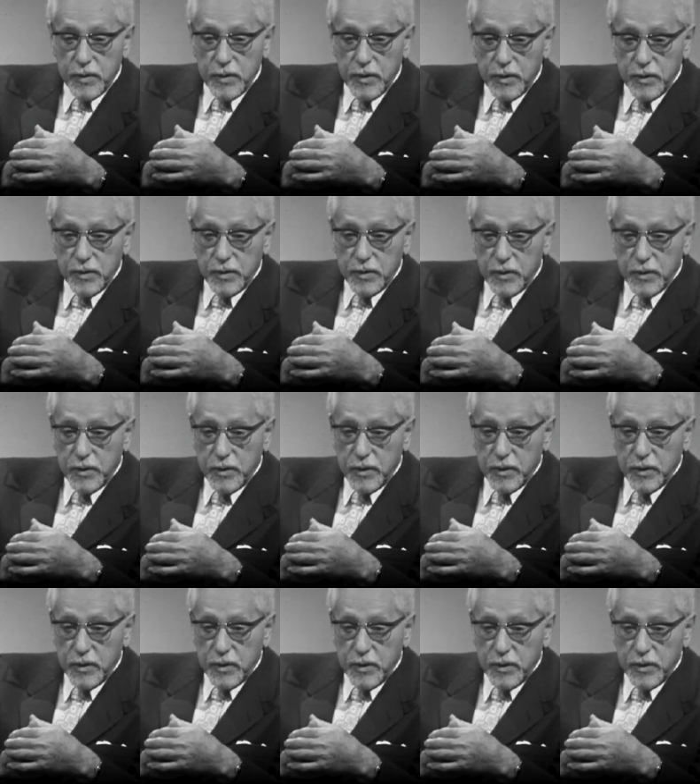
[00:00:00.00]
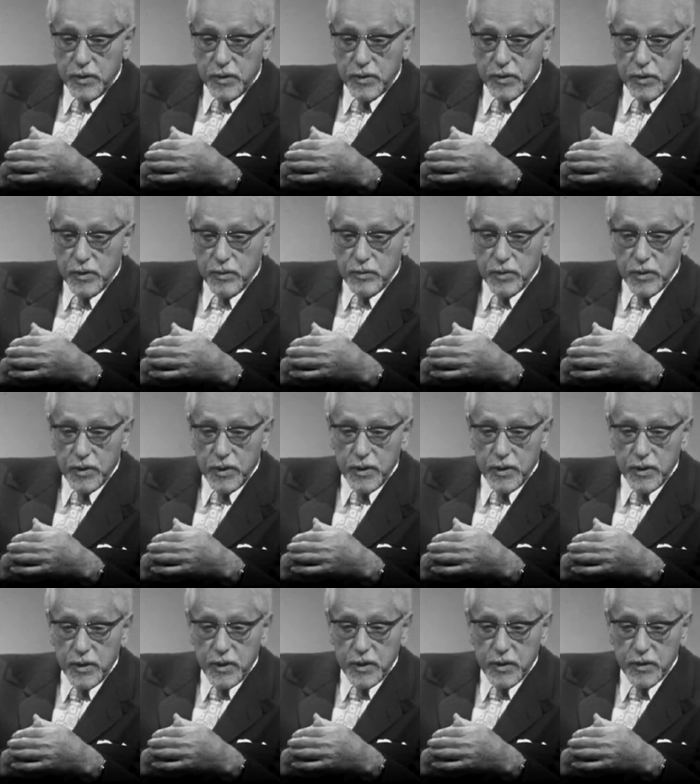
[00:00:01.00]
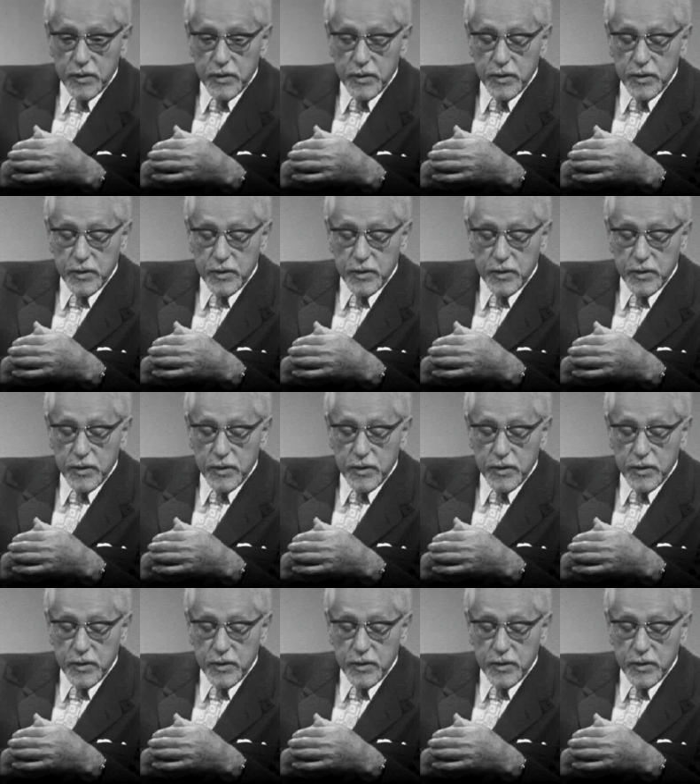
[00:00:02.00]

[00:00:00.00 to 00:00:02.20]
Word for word: And uh, it is only that...